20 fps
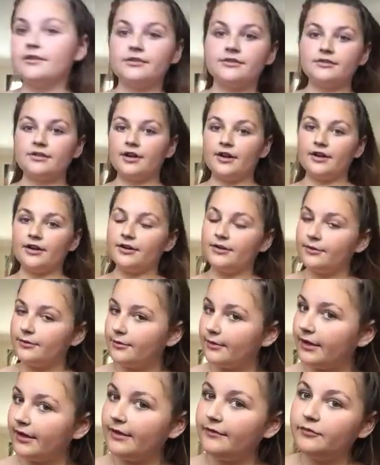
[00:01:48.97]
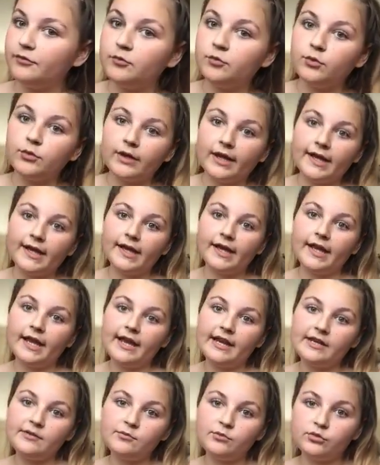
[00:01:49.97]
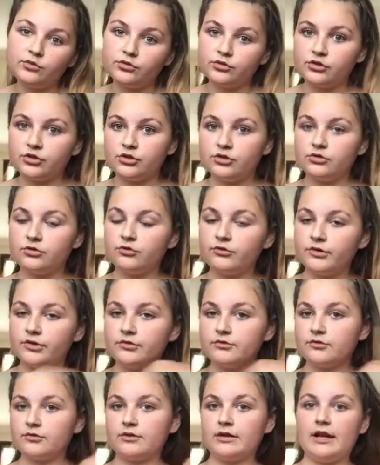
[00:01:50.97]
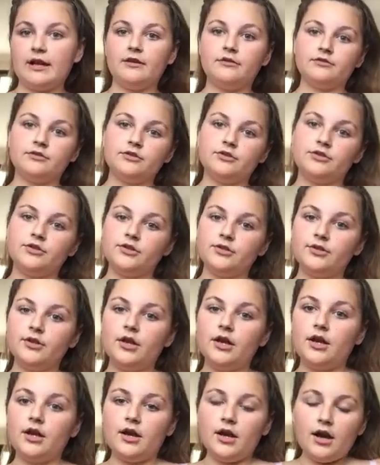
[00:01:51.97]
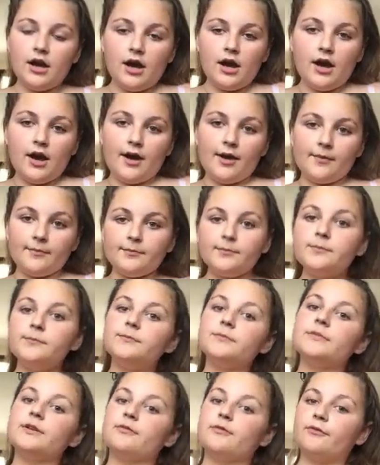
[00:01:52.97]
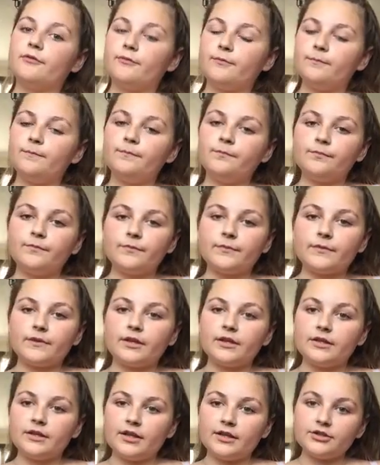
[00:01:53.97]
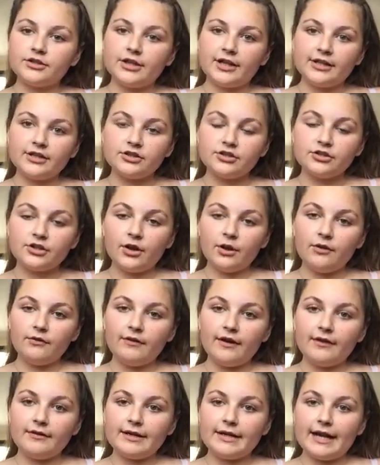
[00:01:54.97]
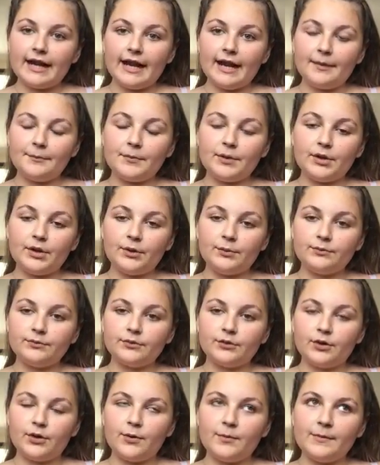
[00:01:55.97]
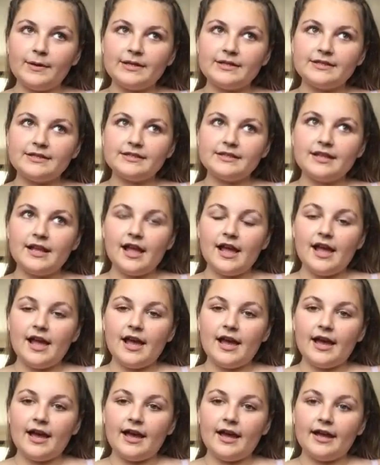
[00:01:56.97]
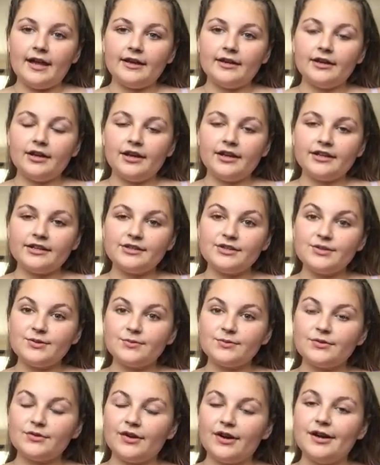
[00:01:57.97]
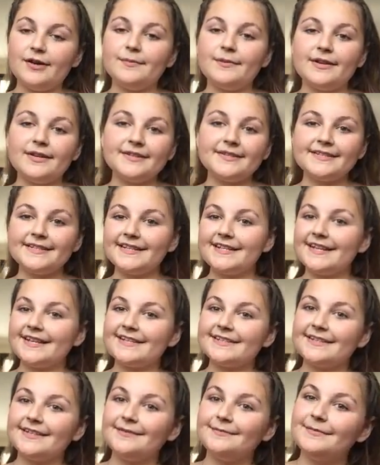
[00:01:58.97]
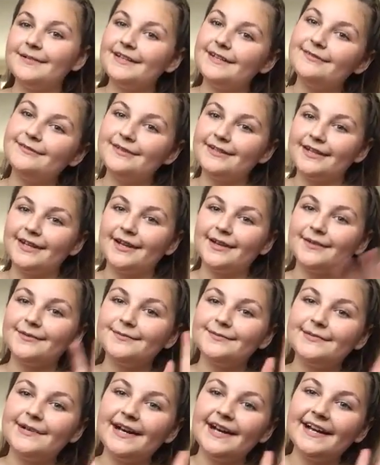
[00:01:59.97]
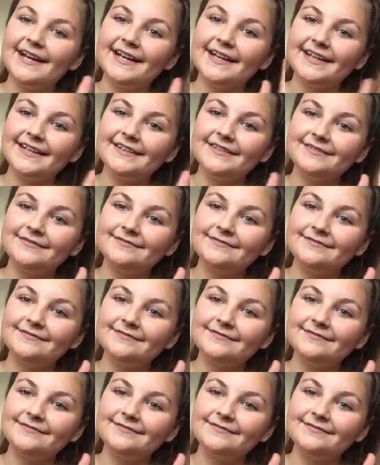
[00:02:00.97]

So if you want any more tutorials on how to do different challenges going around, let me know in the comments, and like and subscribe. I'll see you next time in a video. Bye.